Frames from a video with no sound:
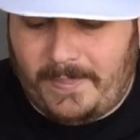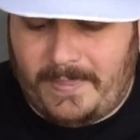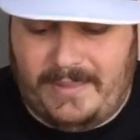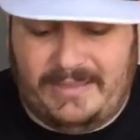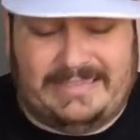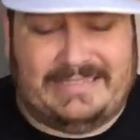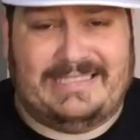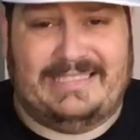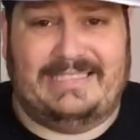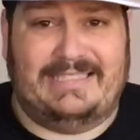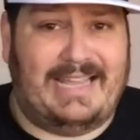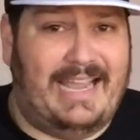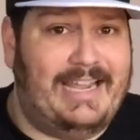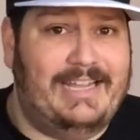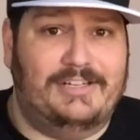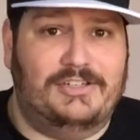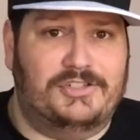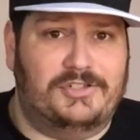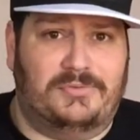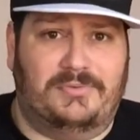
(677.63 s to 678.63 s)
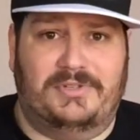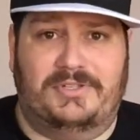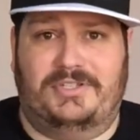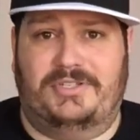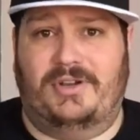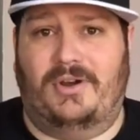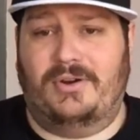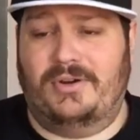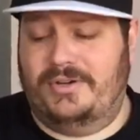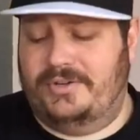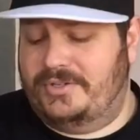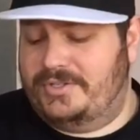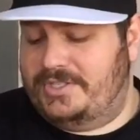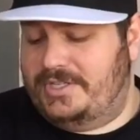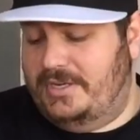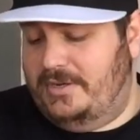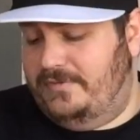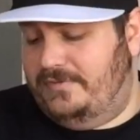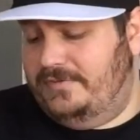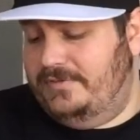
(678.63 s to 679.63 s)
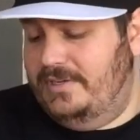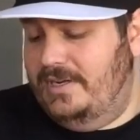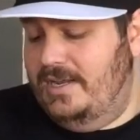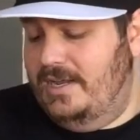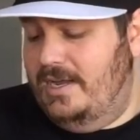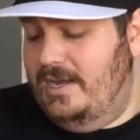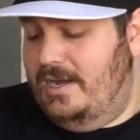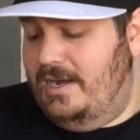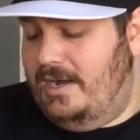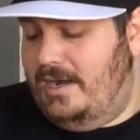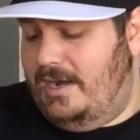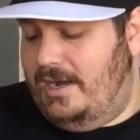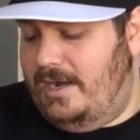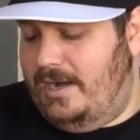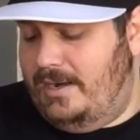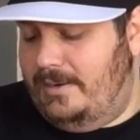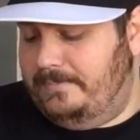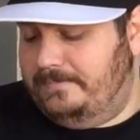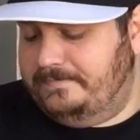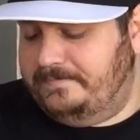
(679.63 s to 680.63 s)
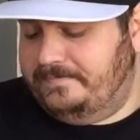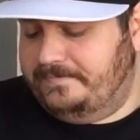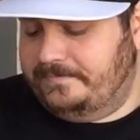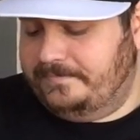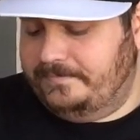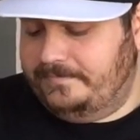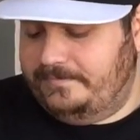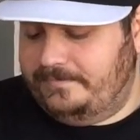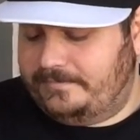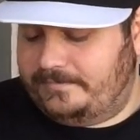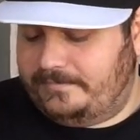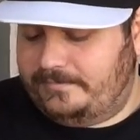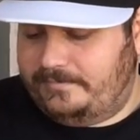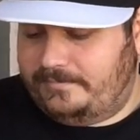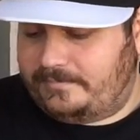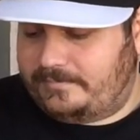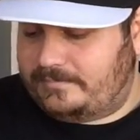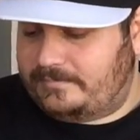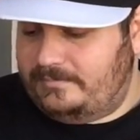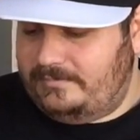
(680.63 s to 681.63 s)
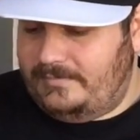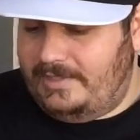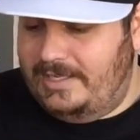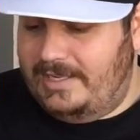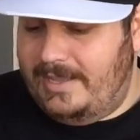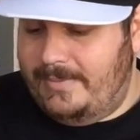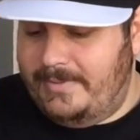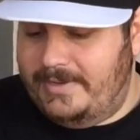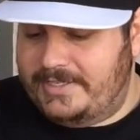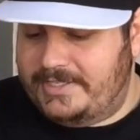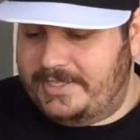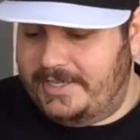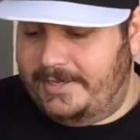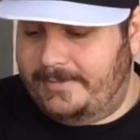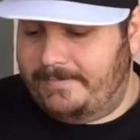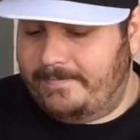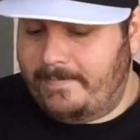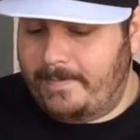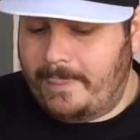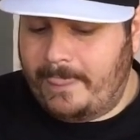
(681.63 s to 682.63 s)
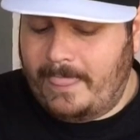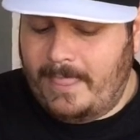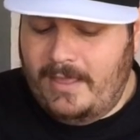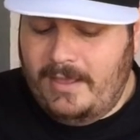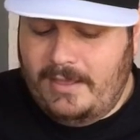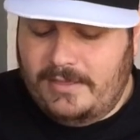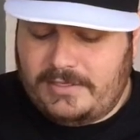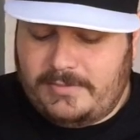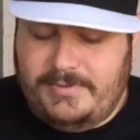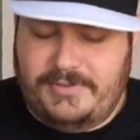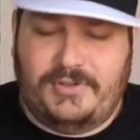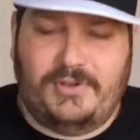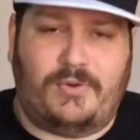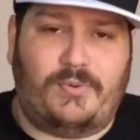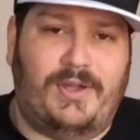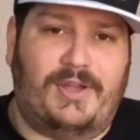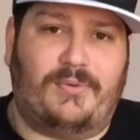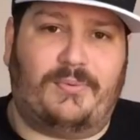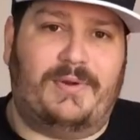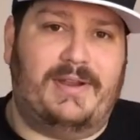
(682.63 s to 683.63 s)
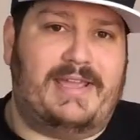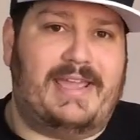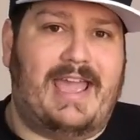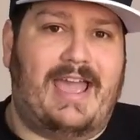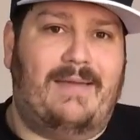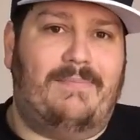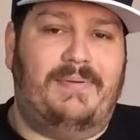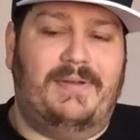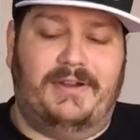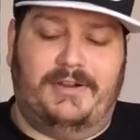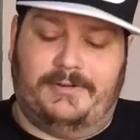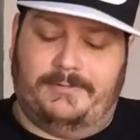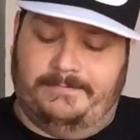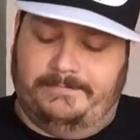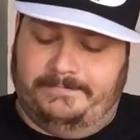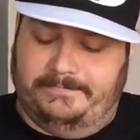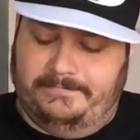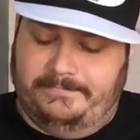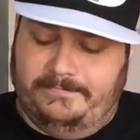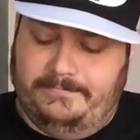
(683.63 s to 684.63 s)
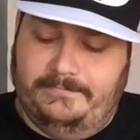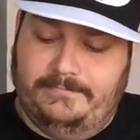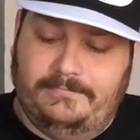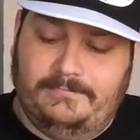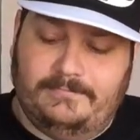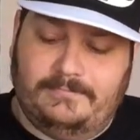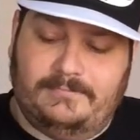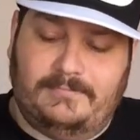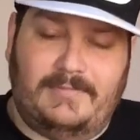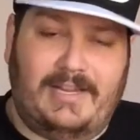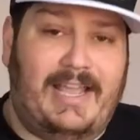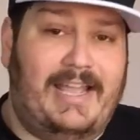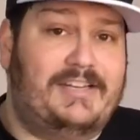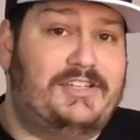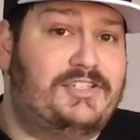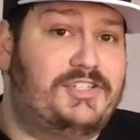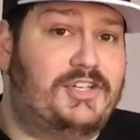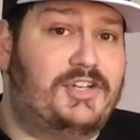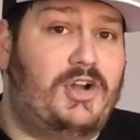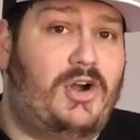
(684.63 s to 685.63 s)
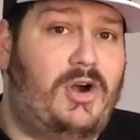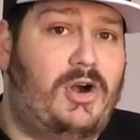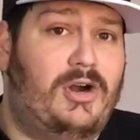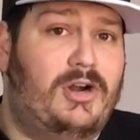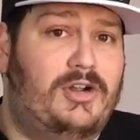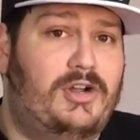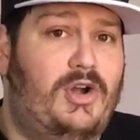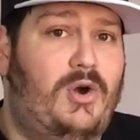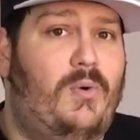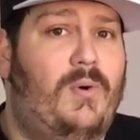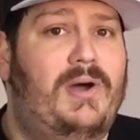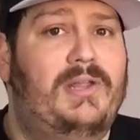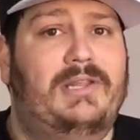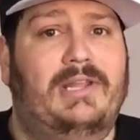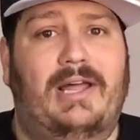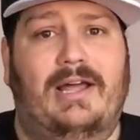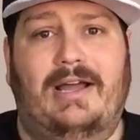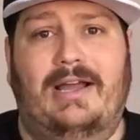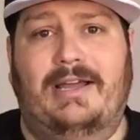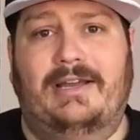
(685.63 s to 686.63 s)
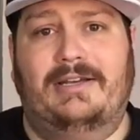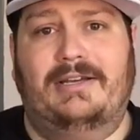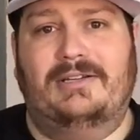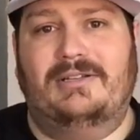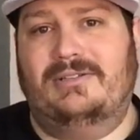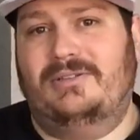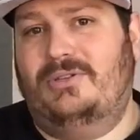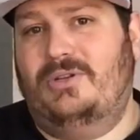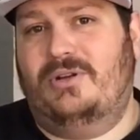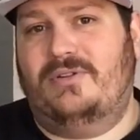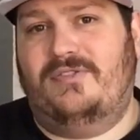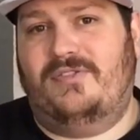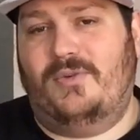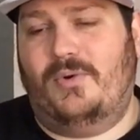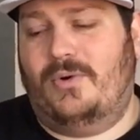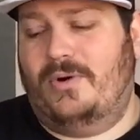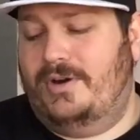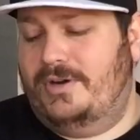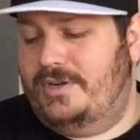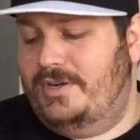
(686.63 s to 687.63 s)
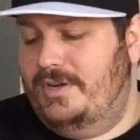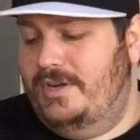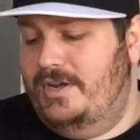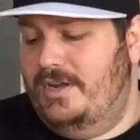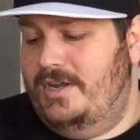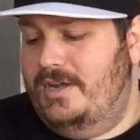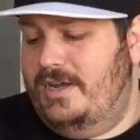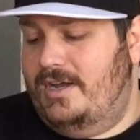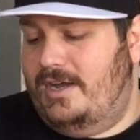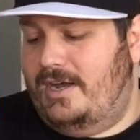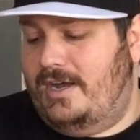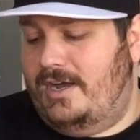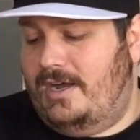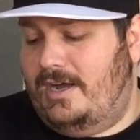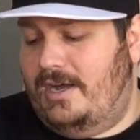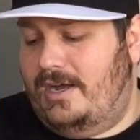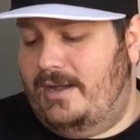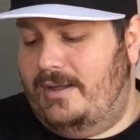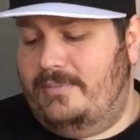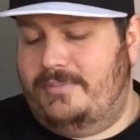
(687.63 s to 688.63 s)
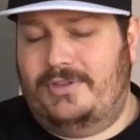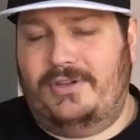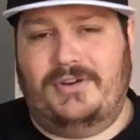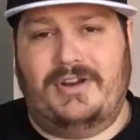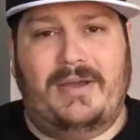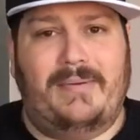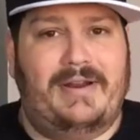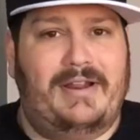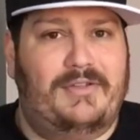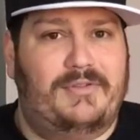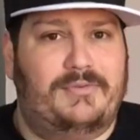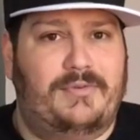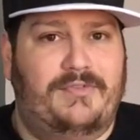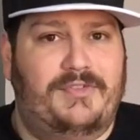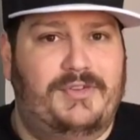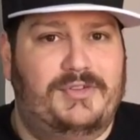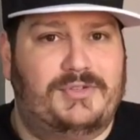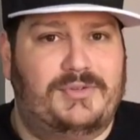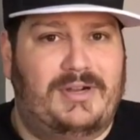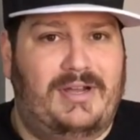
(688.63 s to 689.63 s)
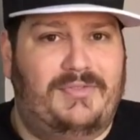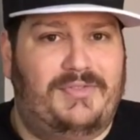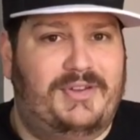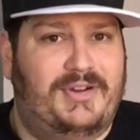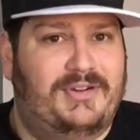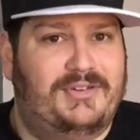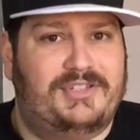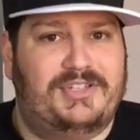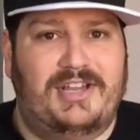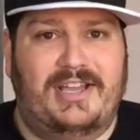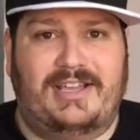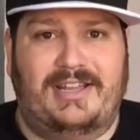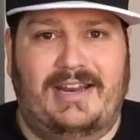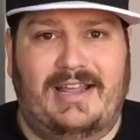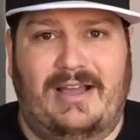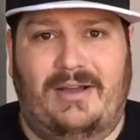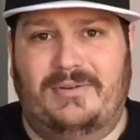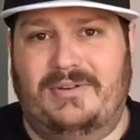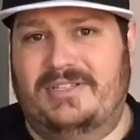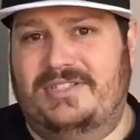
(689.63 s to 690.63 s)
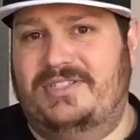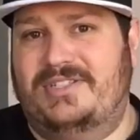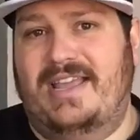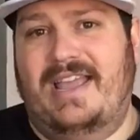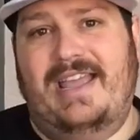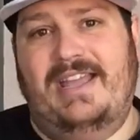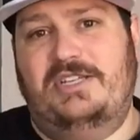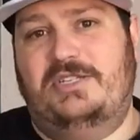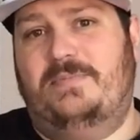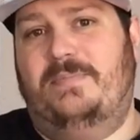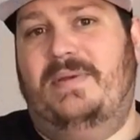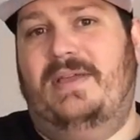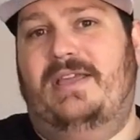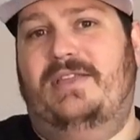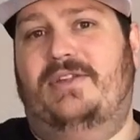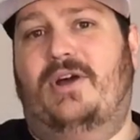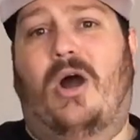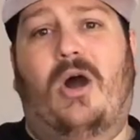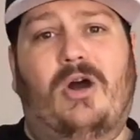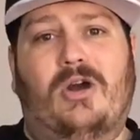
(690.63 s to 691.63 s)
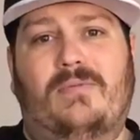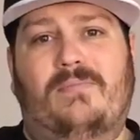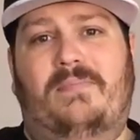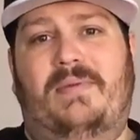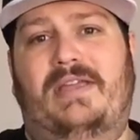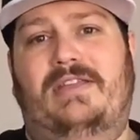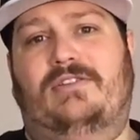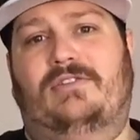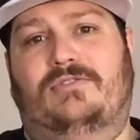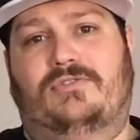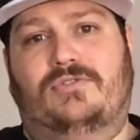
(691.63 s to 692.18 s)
It's dangerous. Hurt yourself. Um, let me see. So let me do a quick recap here. HCigar, go online, look for it. Uh, don't know how many other reviews are out there. Check it out. It's the HB, the heartbeat.